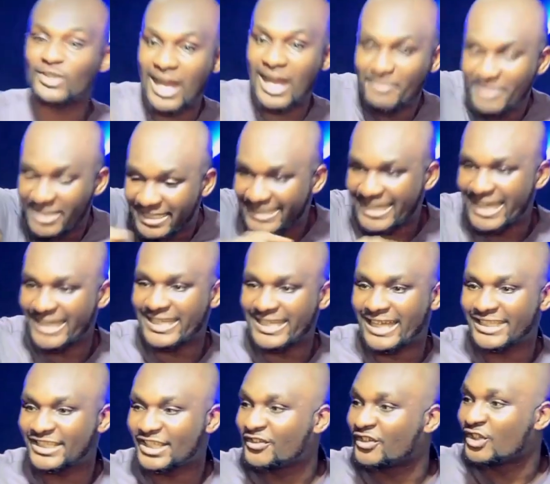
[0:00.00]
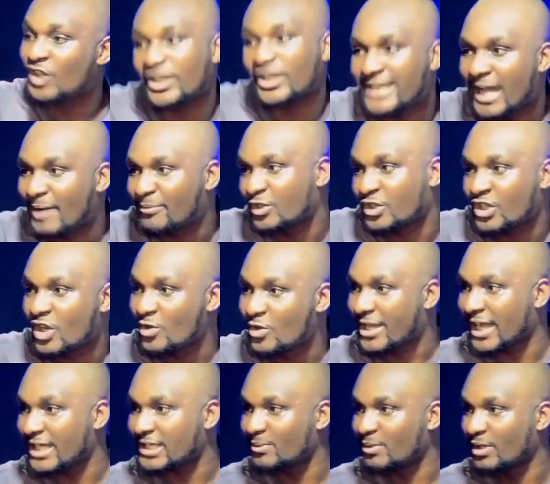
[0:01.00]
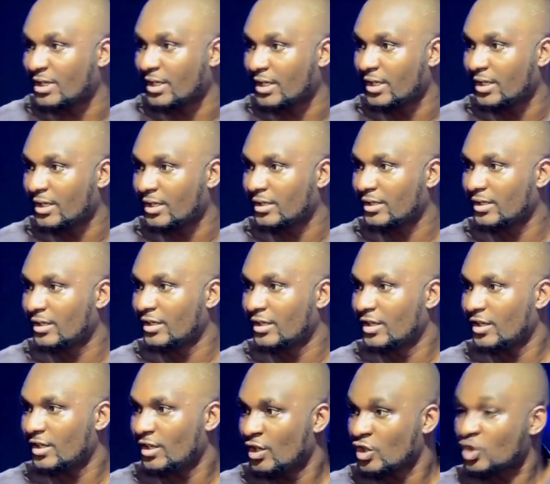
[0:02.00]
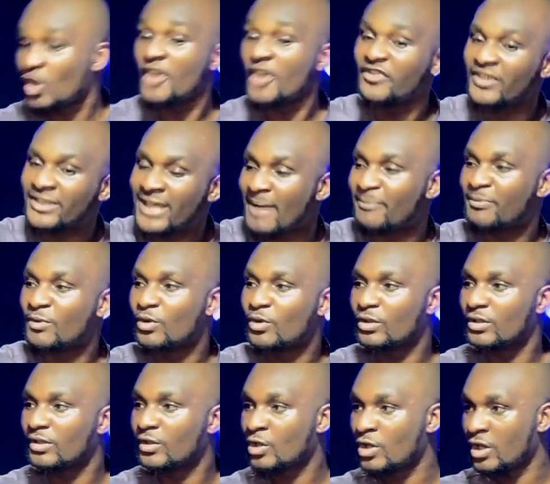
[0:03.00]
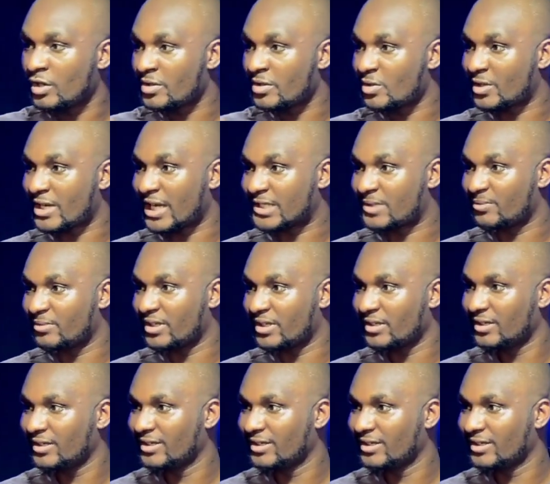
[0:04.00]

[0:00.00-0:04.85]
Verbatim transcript: should I be scared that if it doesn't happen, shame will catch me? So if it happens, glory will catch me.